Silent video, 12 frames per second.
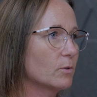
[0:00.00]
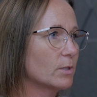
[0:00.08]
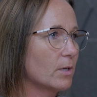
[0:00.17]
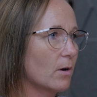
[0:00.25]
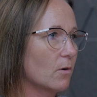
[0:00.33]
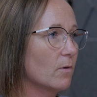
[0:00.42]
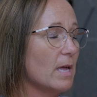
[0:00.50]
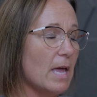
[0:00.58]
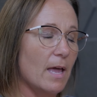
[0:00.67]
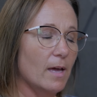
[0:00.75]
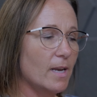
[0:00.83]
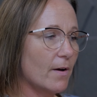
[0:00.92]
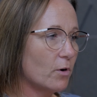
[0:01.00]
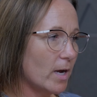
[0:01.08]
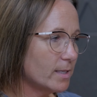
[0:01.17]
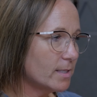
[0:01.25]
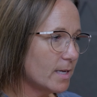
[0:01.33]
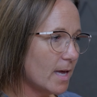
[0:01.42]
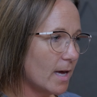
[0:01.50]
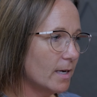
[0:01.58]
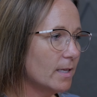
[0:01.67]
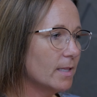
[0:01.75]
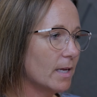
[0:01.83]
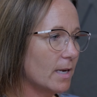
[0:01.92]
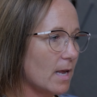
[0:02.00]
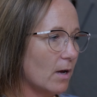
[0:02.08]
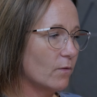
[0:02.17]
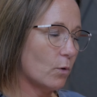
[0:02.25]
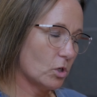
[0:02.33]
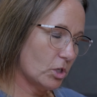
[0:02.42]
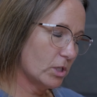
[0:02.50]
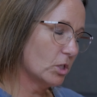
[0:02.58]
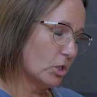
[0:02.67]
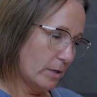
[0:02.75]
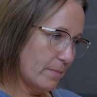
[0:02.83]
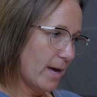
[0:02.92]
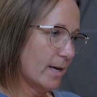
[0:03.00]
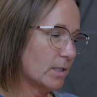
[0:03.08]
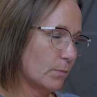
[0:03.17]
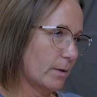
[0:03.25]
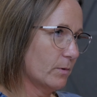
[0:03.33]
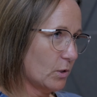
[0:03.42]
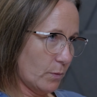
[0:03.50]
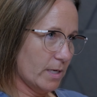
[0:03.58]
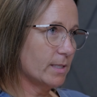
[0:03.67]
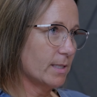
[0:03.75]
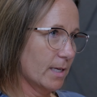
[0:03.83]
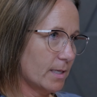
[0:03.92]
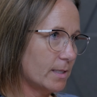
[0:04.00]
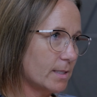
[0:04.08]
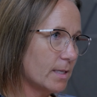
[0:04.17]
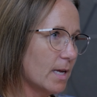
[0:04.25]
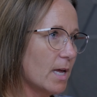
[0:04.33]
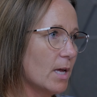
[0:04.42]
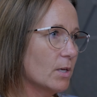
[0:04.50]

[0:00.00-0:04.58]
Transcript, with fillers: So never asked again. And then unfortunately she passed when I was 26.